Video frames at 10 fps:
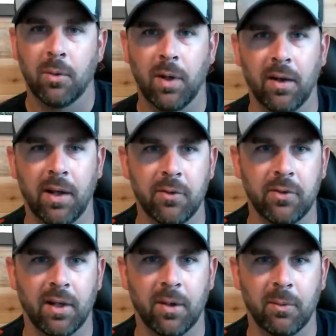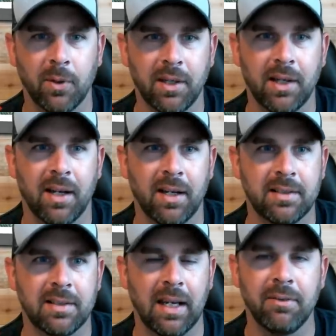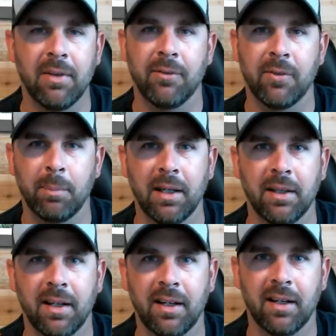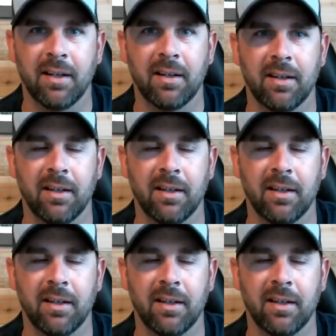Wow, that was uh, really nice. Even after being there,